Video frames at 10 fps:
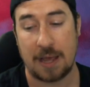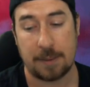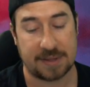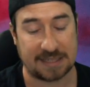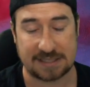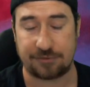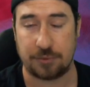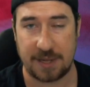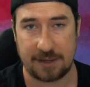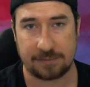But that's it for
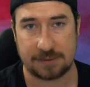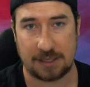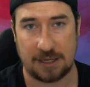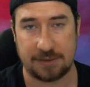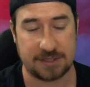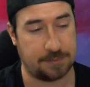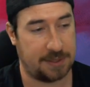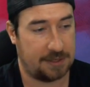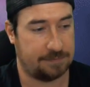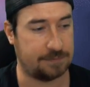me. This has
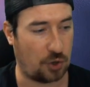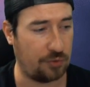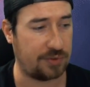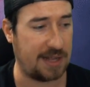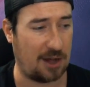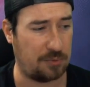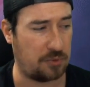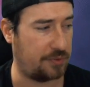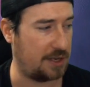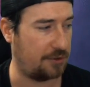been hopefully a helpful
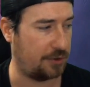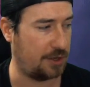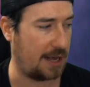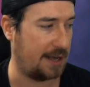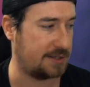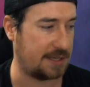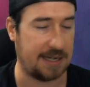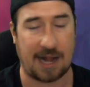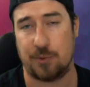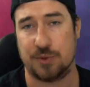video for you guys, and
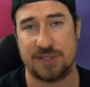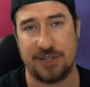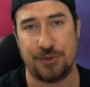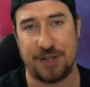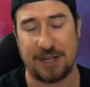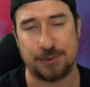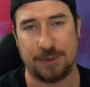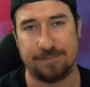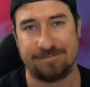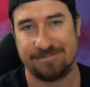I will see you in the next one.
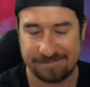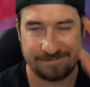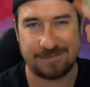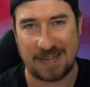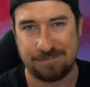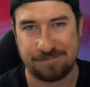Bye.